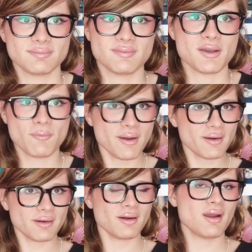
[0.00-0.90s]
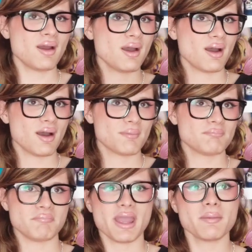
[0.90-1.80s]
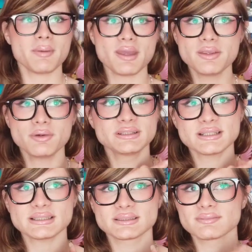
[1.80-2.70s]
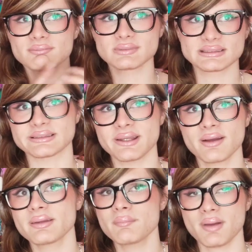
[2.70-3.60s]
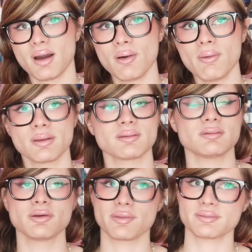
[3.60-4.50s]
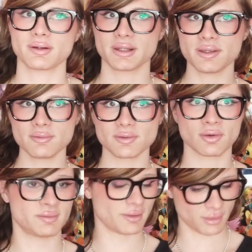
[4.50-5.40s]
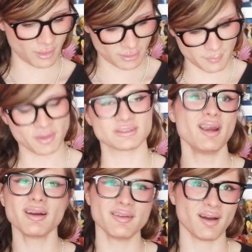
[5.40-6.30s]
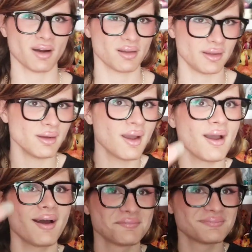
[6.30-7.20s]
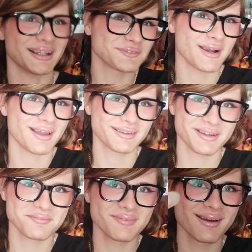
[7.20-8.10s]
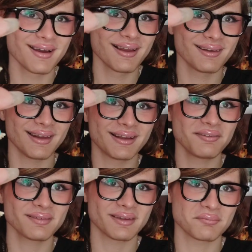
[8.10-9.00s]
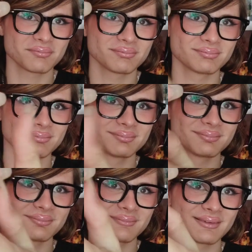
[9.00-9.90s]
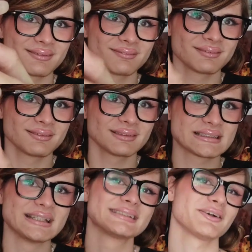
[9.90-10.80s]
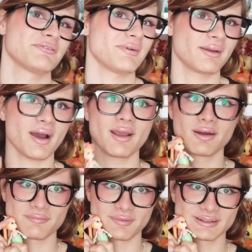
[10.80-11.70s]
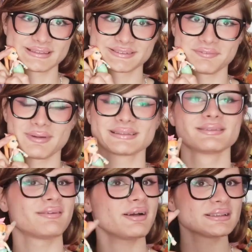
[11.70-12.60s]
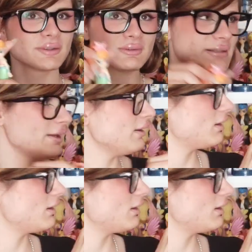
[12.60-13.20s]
they were. Maybe you're just seeing them now and you think they're cute or they're ugly, because they are kind of ugly. That's why I like them. Like, look at them. She's so fun. I love her so much, and they're so tiny.